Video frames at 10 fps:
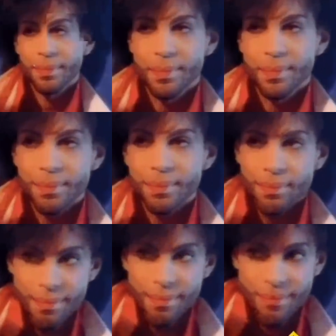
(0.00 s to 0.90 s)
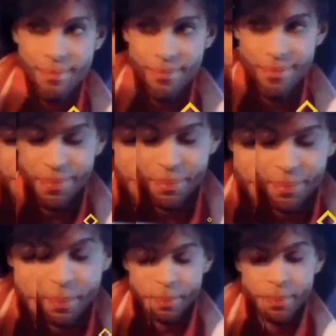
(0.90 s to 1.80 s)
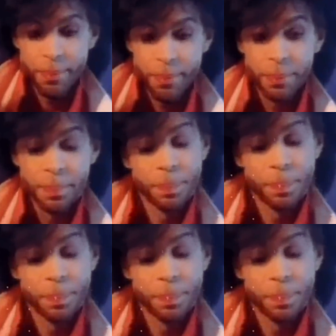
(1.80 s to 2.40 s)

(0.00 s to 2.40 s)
know this tea is what? Piping hot.